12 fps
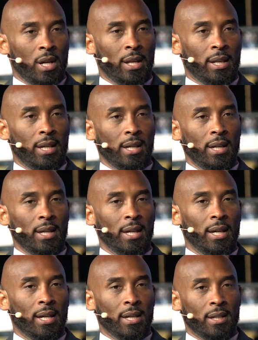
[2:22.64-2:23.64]
And he
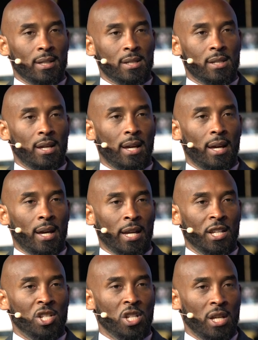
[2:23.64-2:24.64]
is
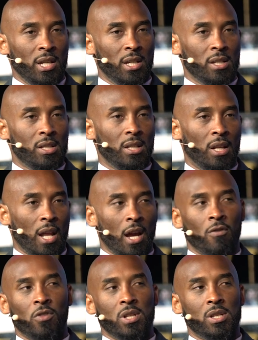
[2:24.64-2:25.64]
a genius in
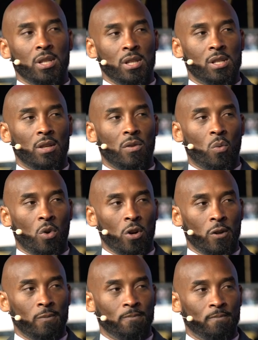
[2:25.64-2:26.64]
every sense of the word.